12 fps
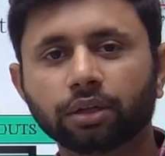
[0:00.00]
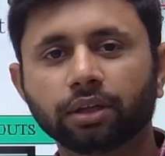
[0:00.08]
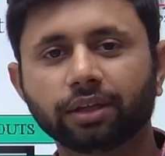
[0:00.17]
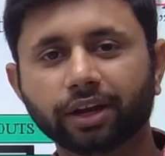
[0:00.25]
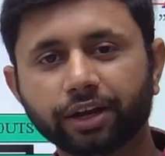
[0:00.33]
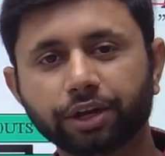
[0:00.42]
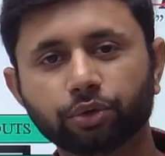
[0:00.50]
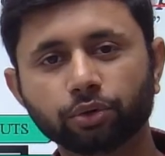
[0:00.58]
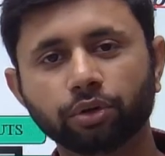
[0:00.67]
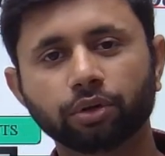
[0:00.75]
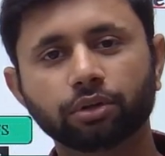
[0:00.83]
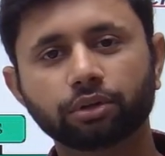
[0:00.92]
ready to
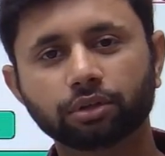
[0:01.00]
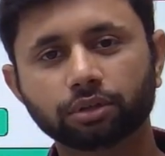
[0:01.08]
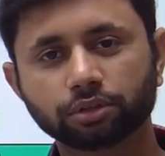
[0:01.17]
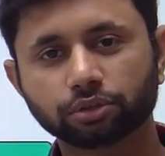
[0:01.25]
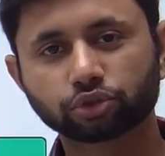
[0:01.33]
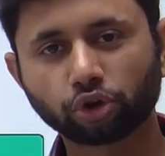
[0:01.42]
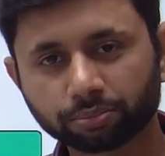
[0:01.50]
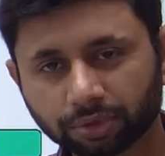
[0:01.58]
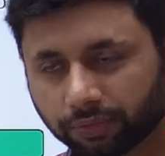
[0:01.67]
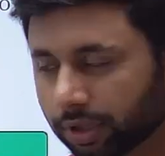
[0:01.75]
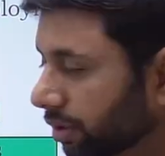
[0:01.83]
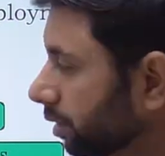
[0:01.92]
stop the
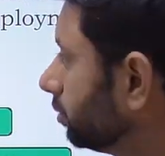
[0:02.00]
work.